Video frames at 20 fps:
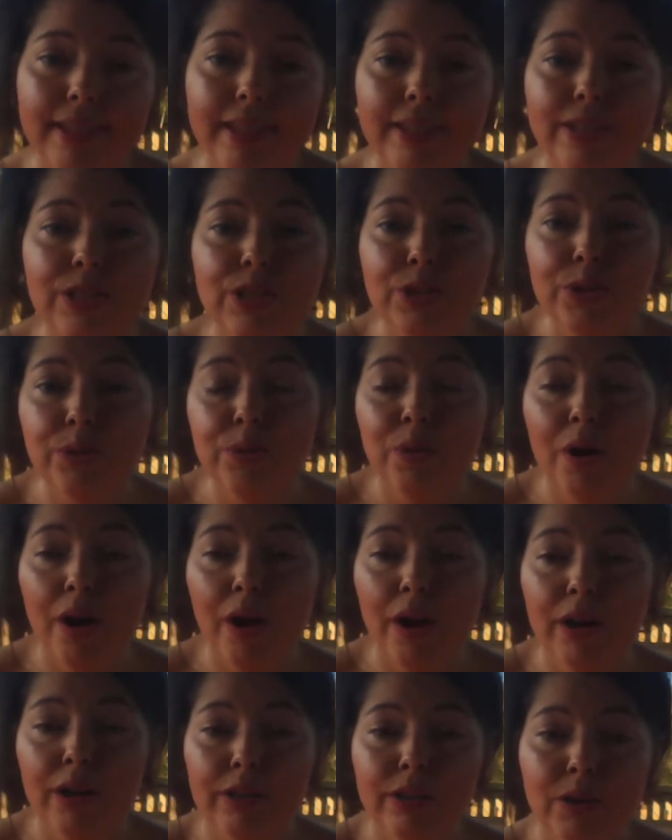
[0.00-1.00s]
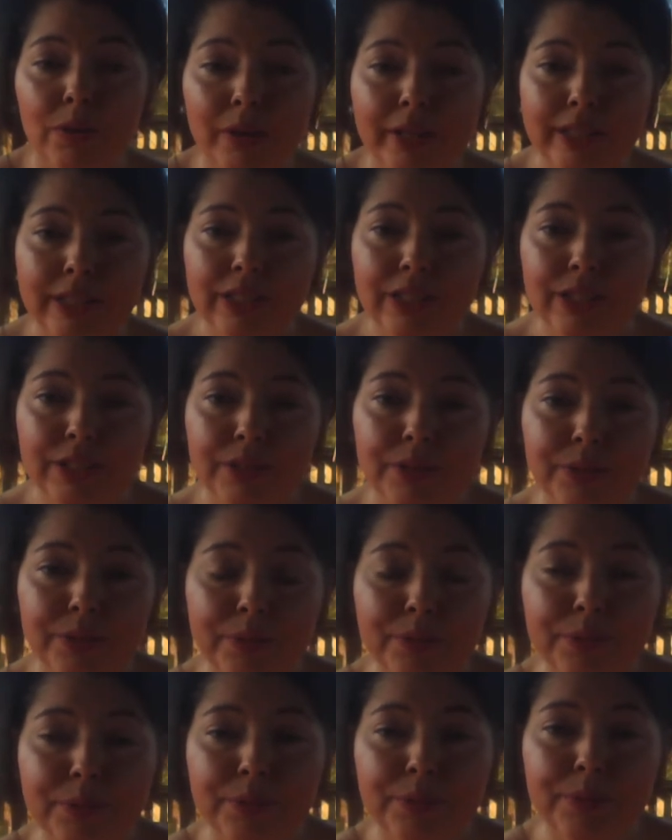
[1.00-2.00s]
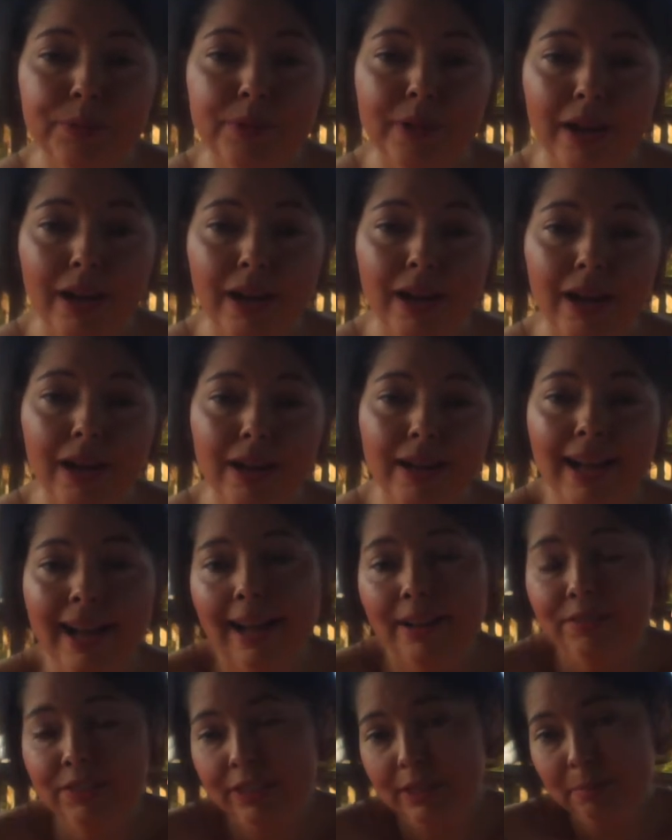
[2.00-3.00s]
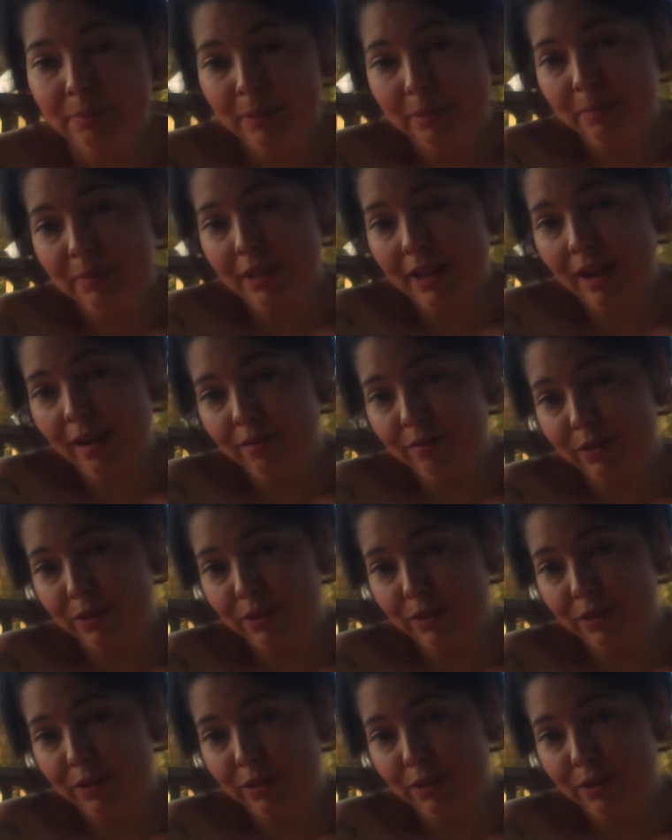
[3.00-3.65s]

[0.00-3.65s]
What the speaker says: you are going to have symptoms of